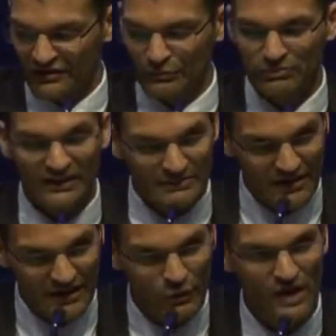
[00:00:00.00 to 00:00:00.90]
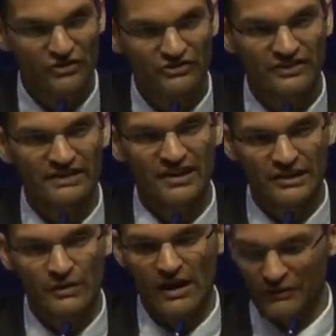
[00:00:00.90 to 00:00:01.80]
You plug them into the equations, and they tell
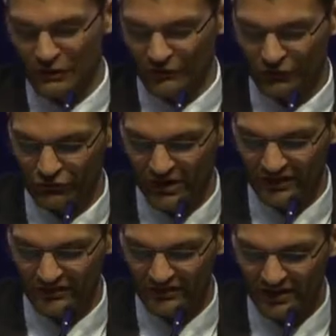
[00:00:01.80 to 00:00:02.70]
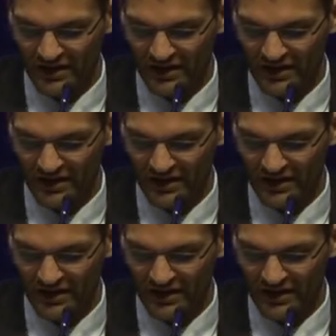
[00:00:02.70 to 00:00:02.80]
you how the universe runs.